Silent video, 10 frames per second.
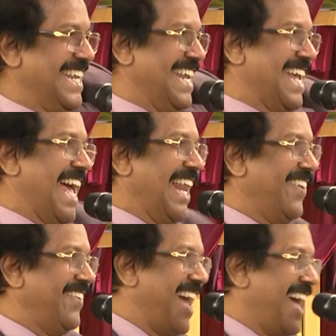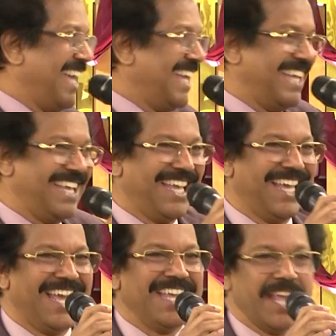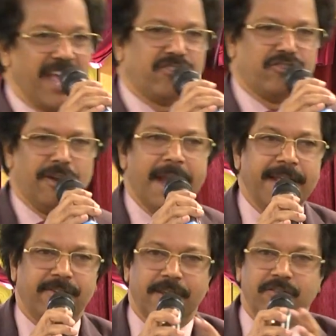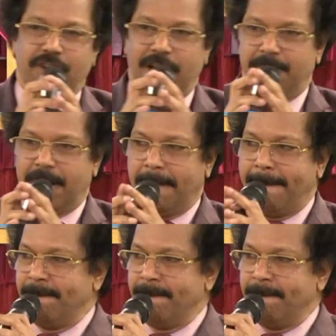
Hallelujah. Yes, ladies and gentlemen.